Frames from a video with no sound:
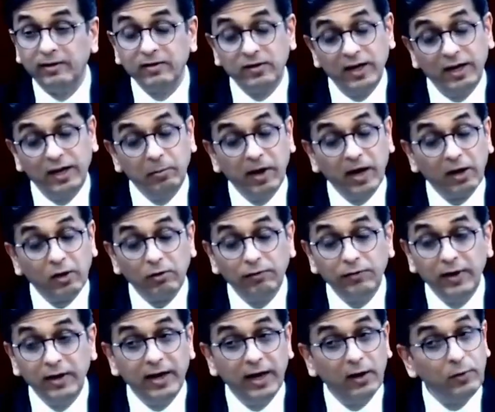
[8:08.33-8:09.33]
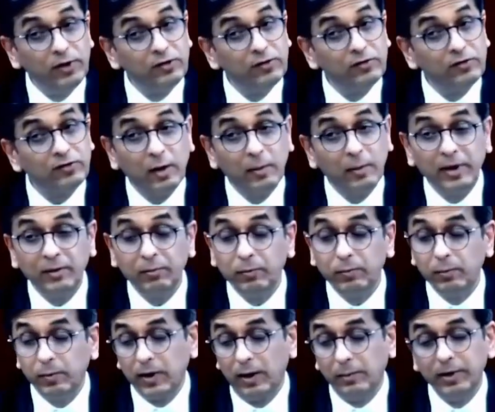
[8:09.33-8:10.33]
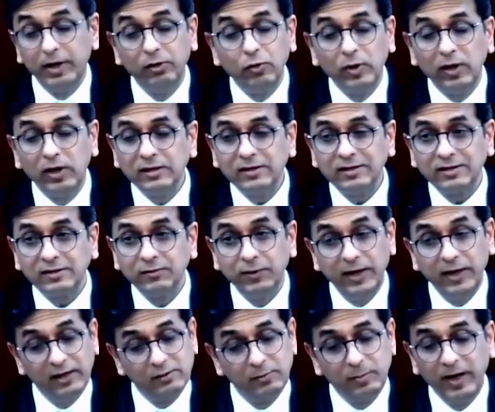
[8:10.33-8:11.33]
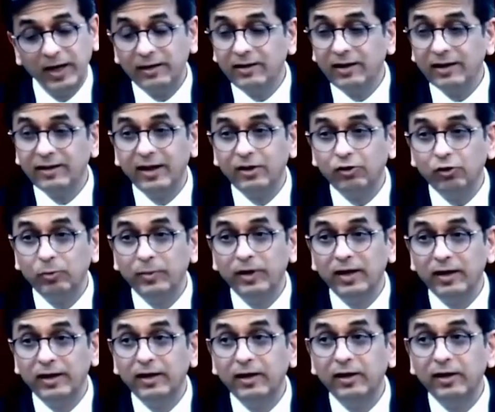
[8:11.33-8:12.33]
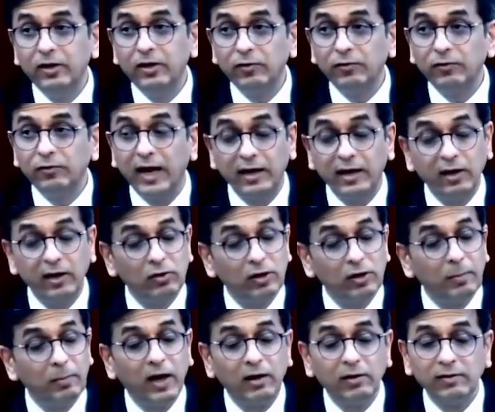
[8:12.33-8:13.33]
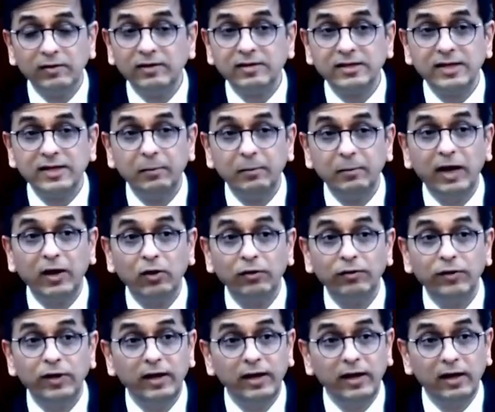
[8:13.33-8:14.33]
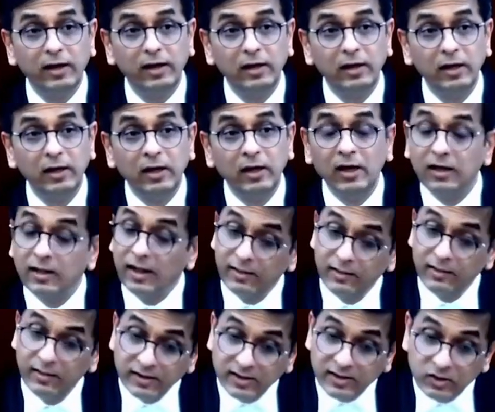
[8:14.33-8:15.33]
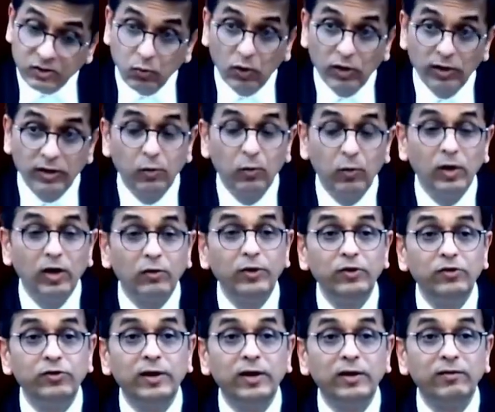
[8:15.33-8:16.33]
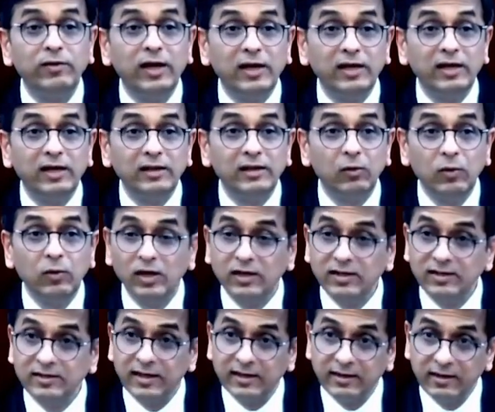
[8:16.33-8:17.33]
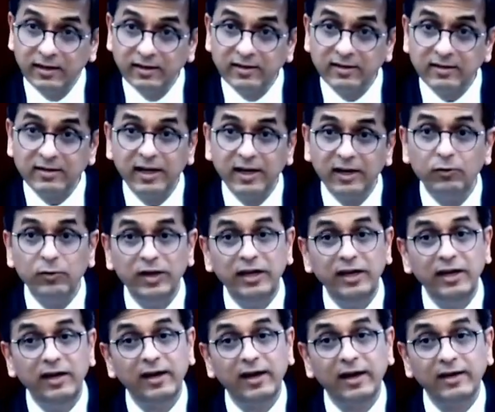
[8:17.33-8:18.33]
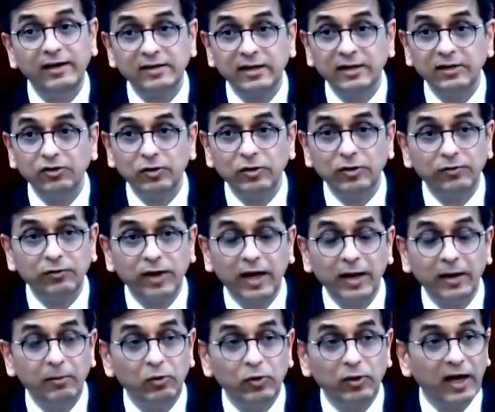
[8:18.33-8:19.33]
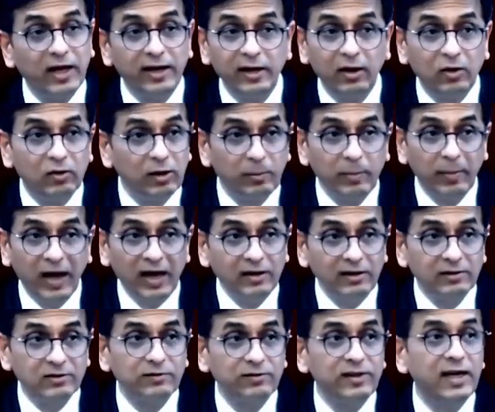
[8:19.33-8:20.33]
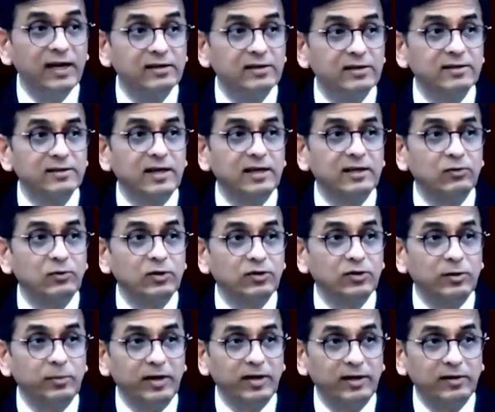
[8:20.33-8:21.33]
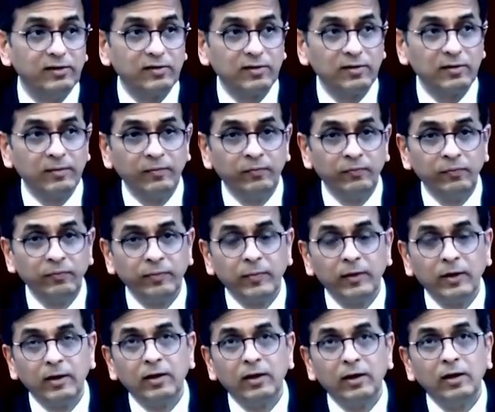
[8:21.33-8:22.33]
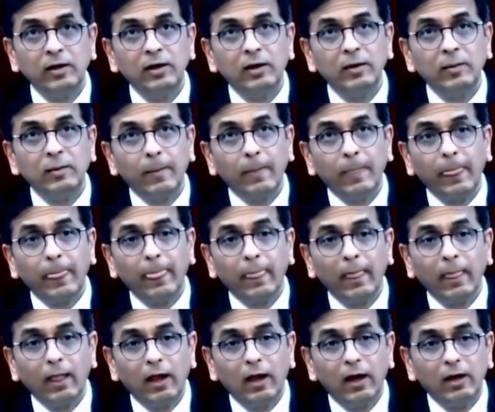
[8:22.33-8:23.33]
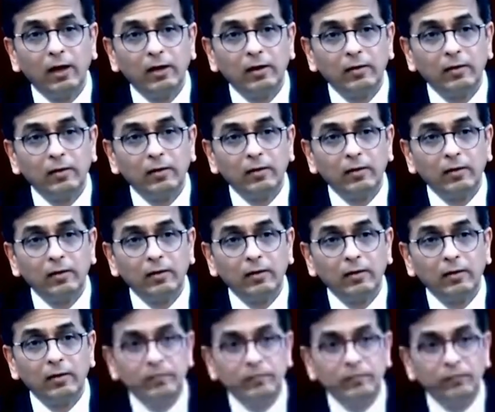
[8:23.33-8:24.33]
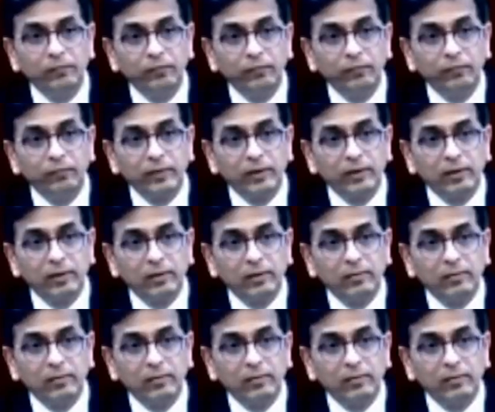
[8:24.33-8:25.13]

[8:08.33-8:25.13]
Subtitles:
State Bank of India, which is coming to us, we expect that there should be a degree of candor on the part of the State Bank of India. That this is what the work which we have done. The work is at this stage. We need an extension of time to carry out the balance of the exercise which remains. But we have sought to explain the